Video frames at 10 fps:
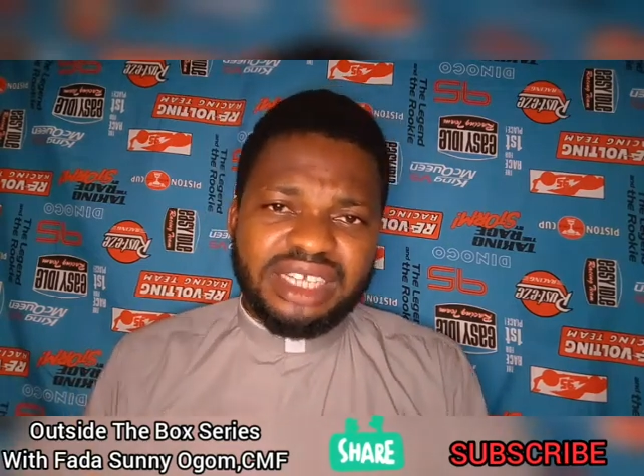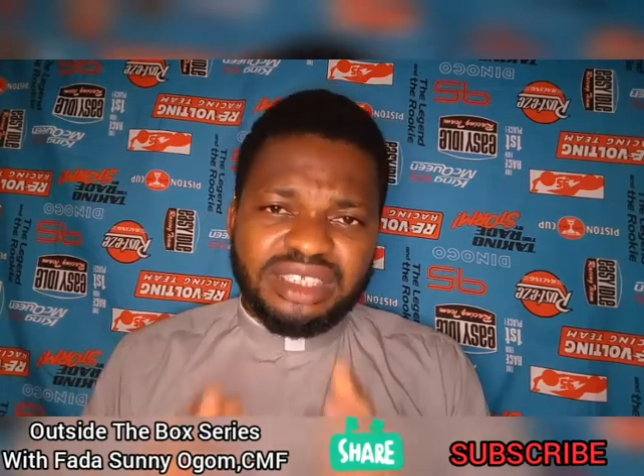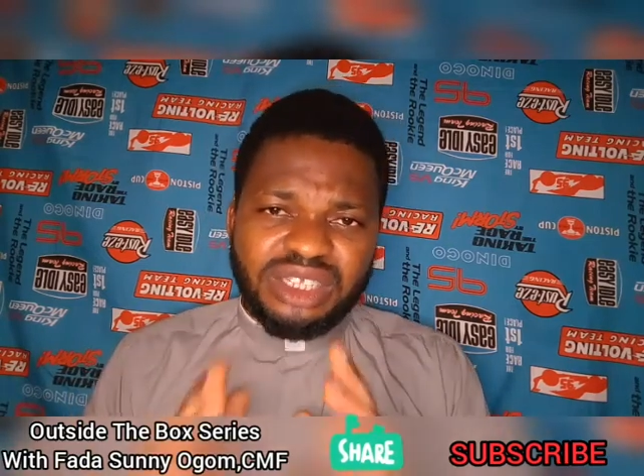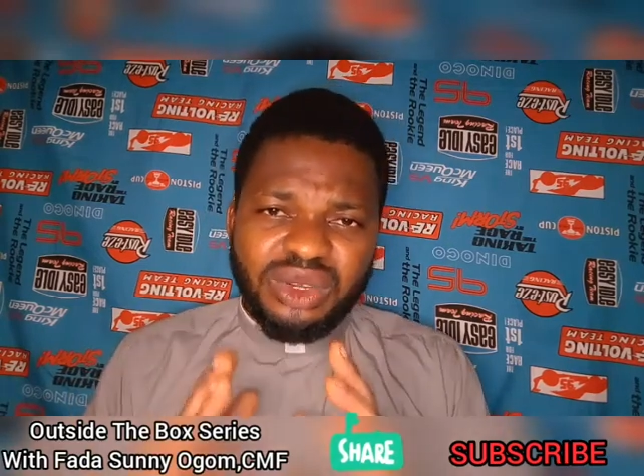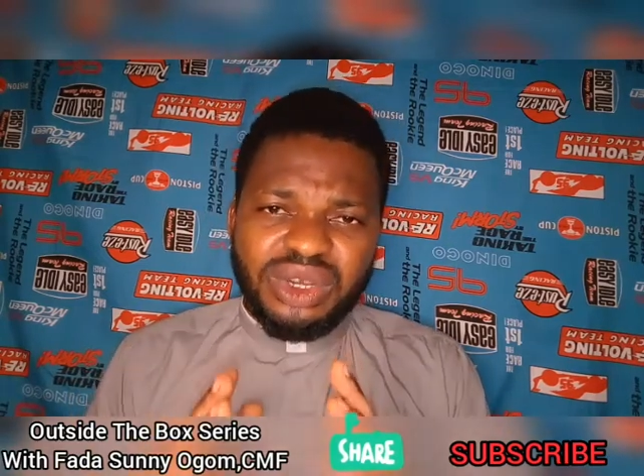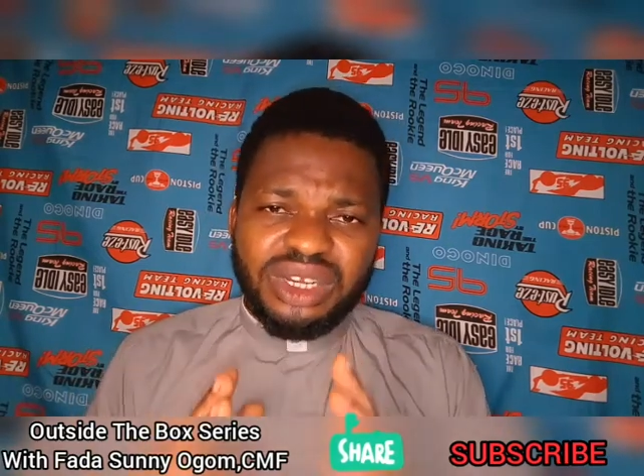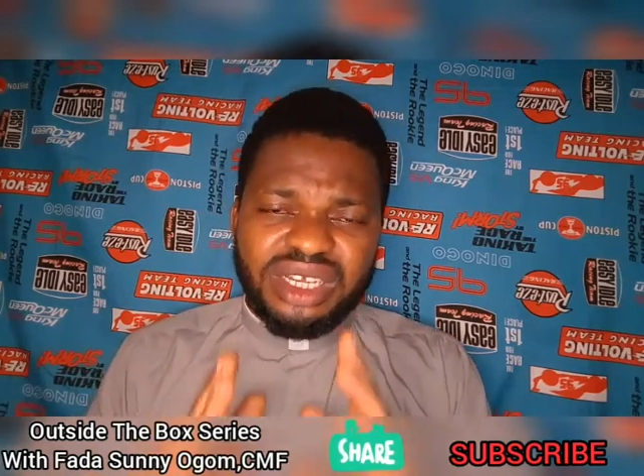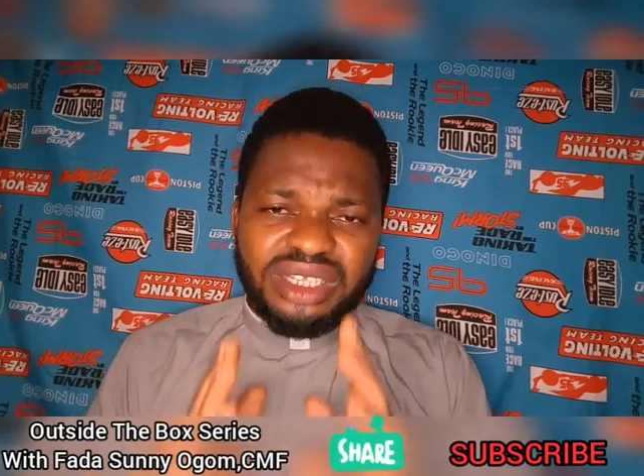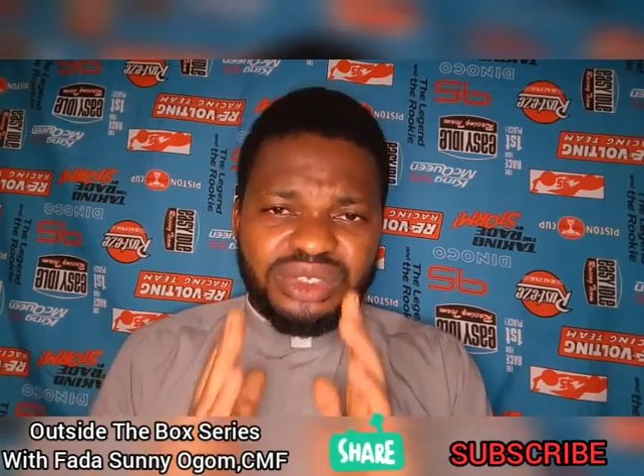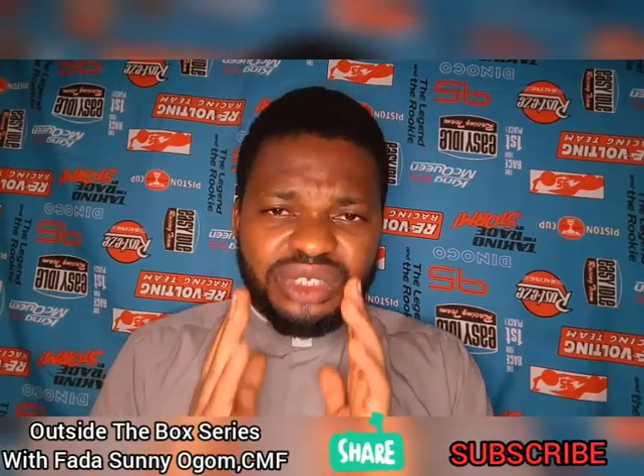as long
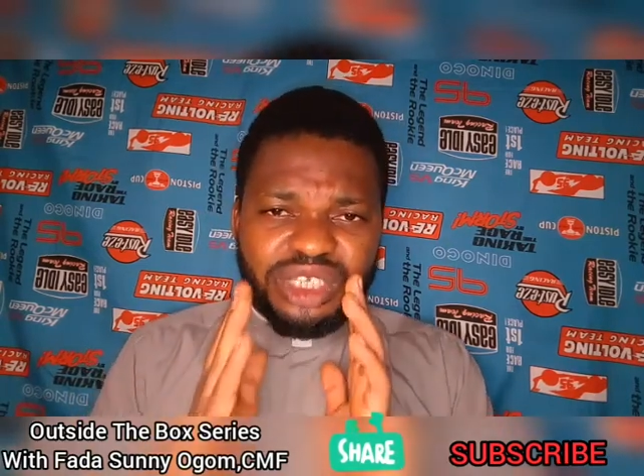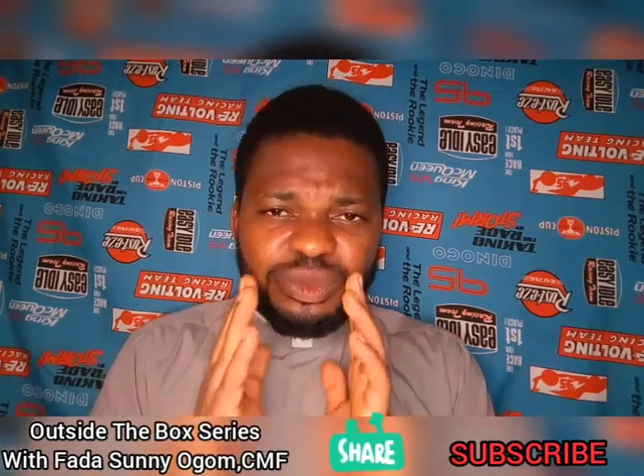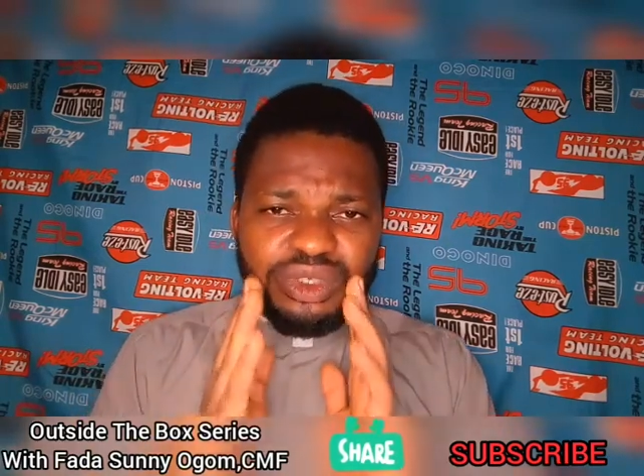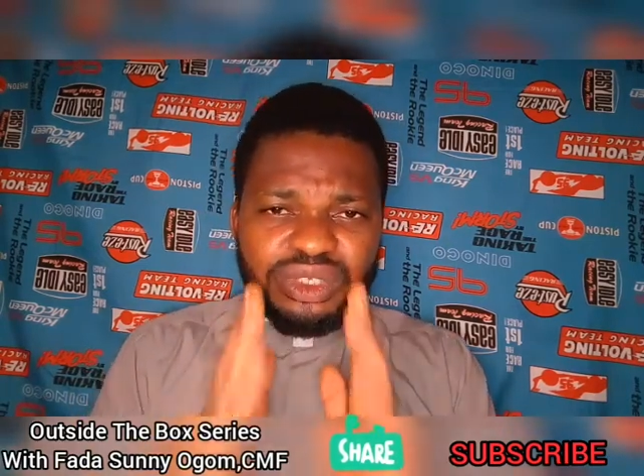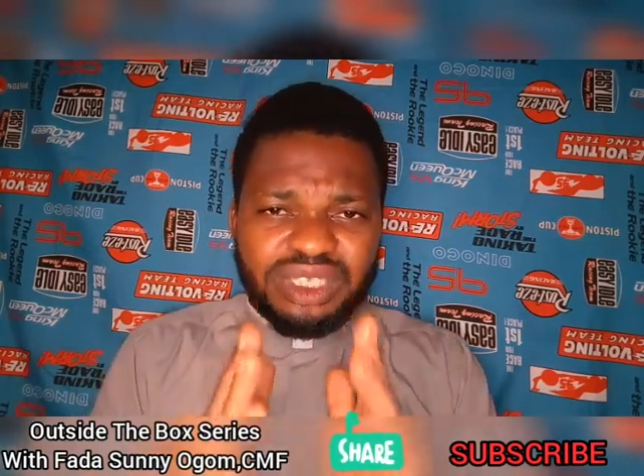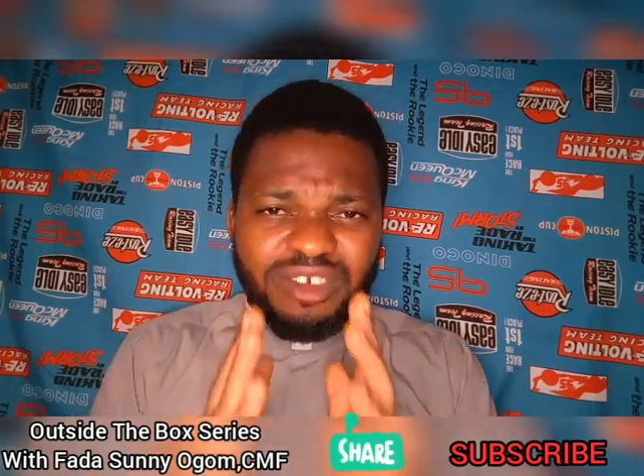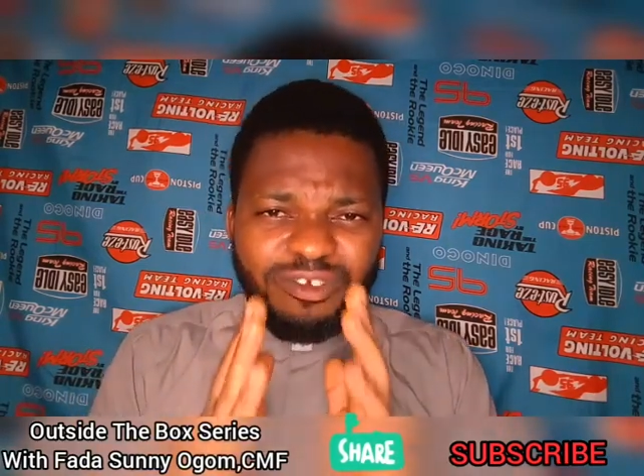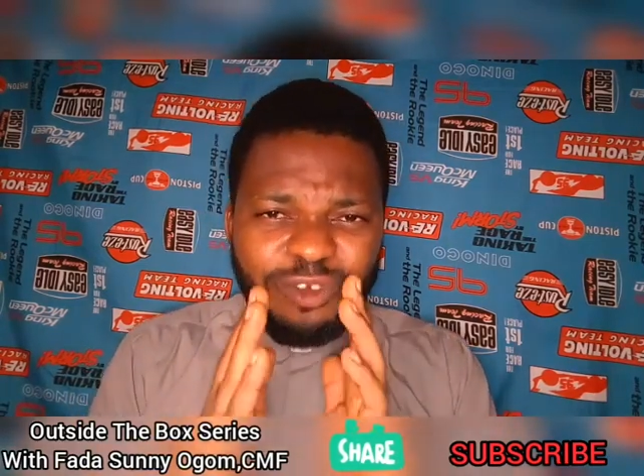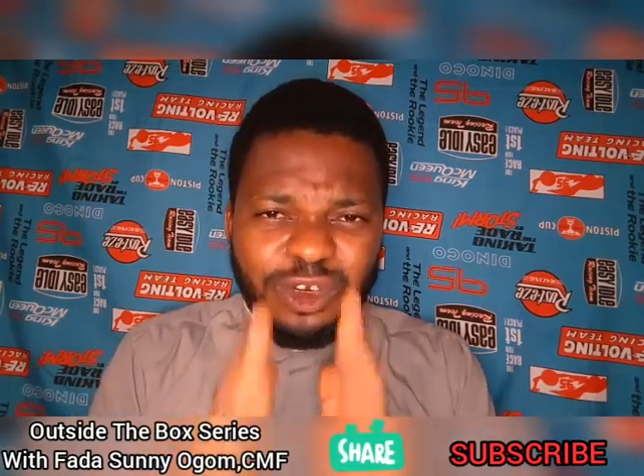as you keep yourself